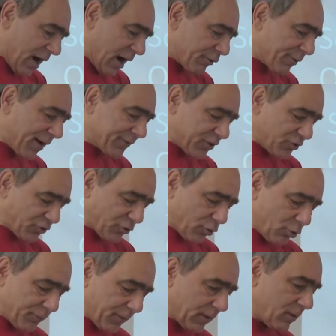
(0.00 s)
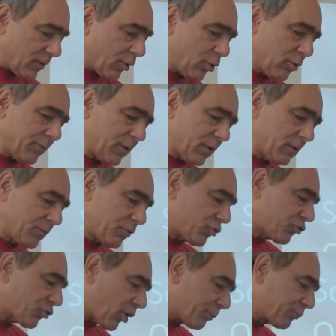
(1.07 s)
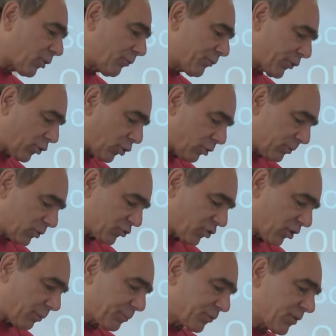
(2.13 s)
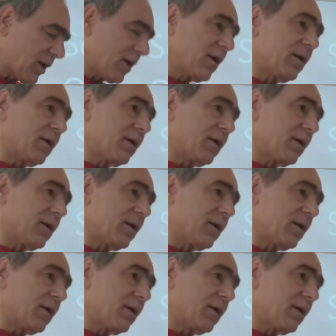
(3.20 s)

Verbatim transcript: Advantages over over shops, over normal shops.